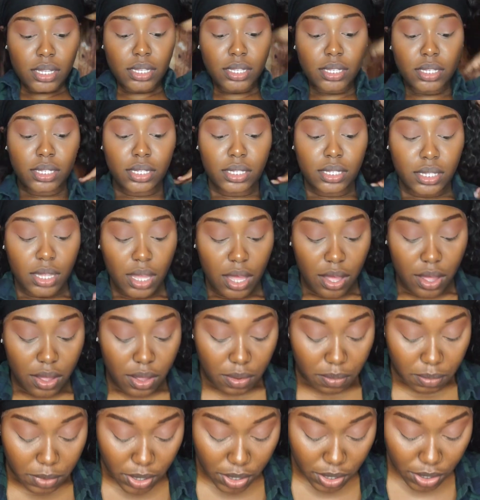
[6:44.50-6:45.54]
So
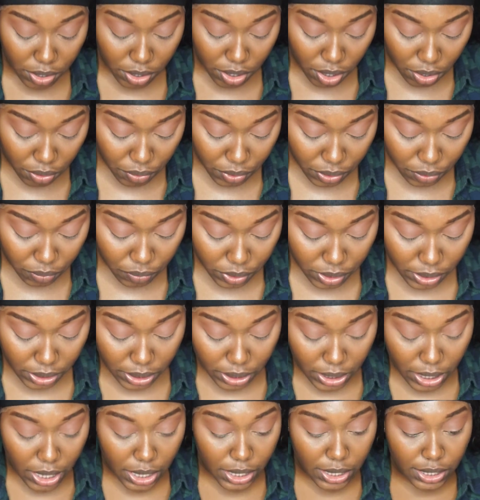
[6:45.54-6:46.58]
I'm gonna go in with the
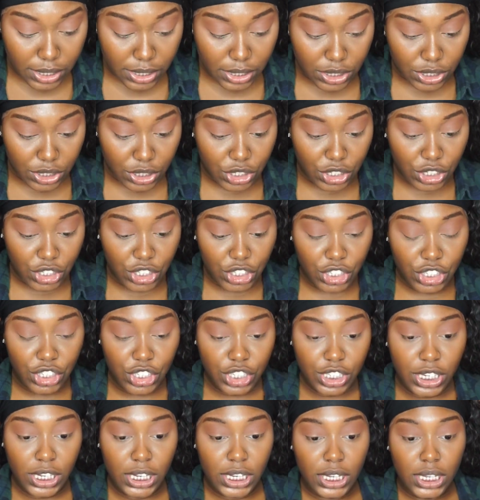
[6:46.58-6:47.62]
color
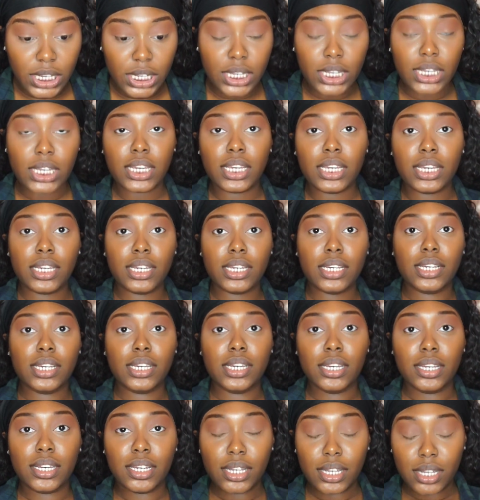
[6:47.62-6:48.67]
Chi,
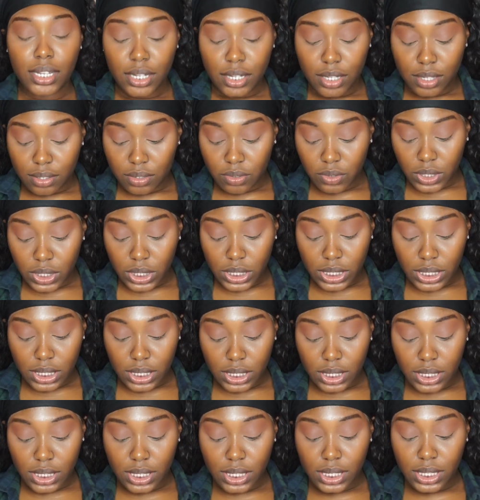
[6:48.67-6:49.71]
which
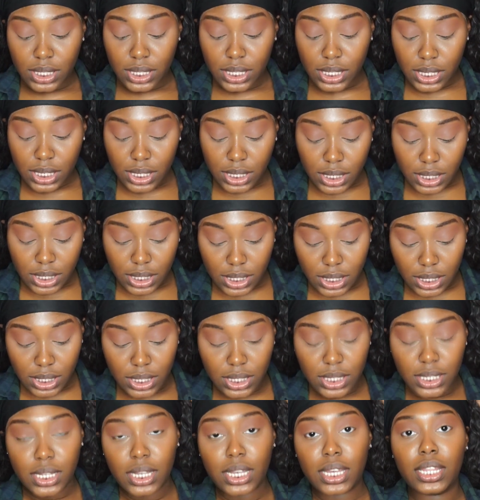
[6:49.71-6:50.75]
is
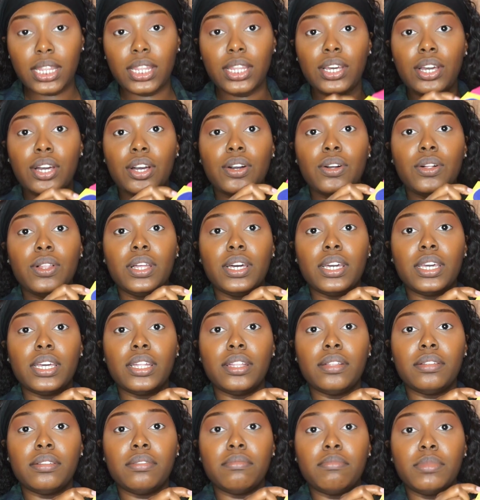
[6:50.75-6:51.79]
this indigo
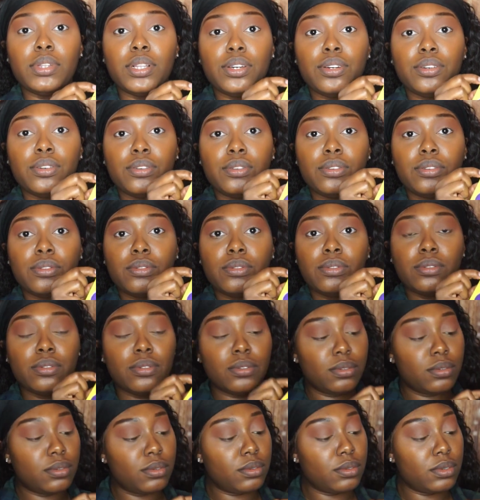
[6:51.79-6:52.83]
looking blue
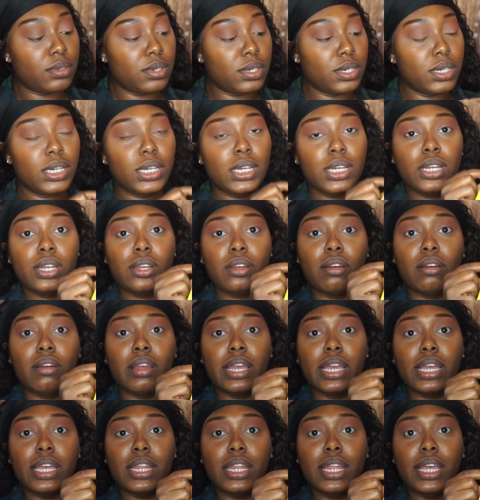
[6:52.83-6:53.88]

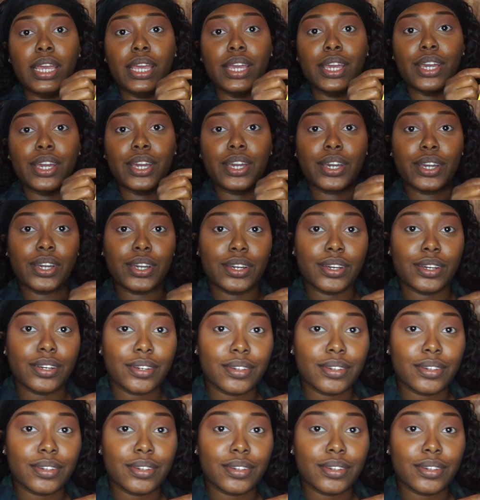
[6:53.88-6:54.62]
right here.